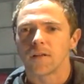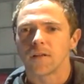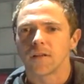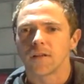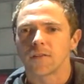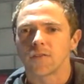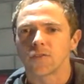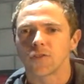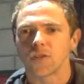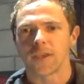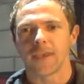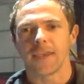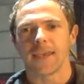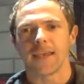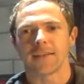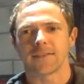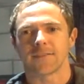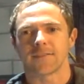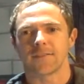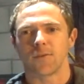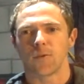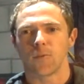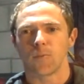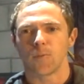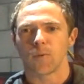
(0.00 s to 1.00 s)
So
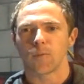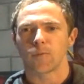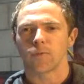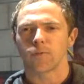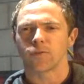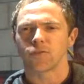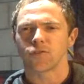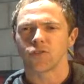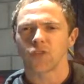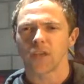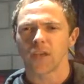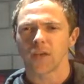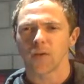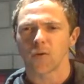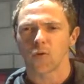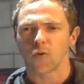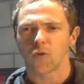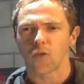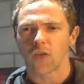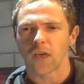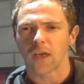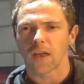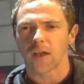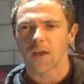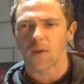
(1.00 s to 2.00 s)
yes, you'll be seeing all
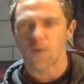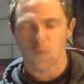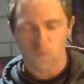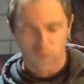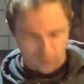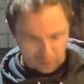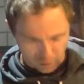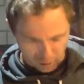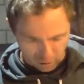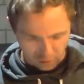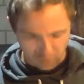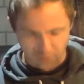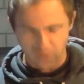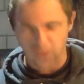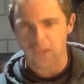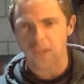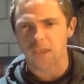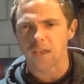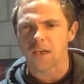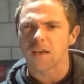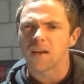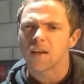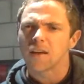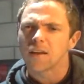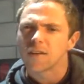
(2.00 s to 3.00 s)
that over on
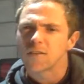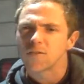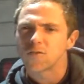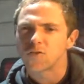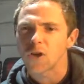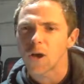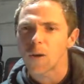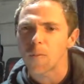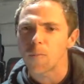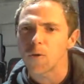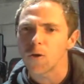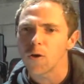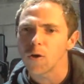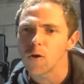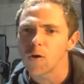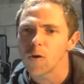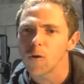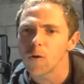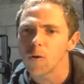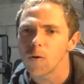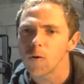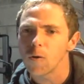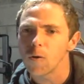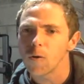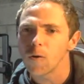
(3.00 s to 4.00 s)
the
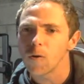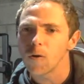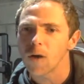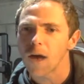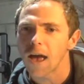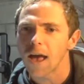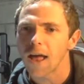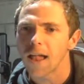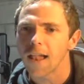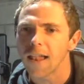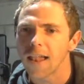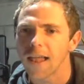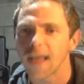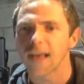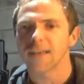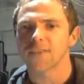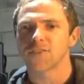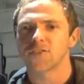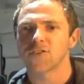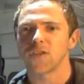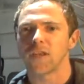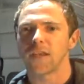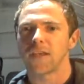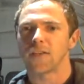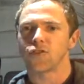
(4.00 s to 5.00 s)

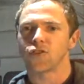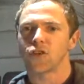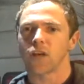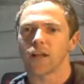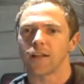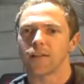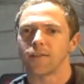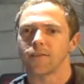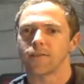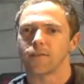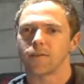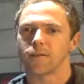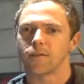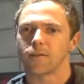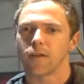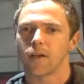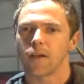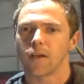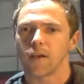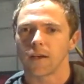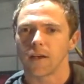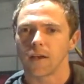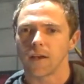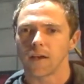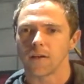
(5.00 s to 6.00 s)
WLRC challenge. There
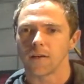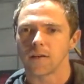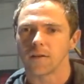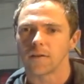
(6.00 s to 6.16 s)
you go.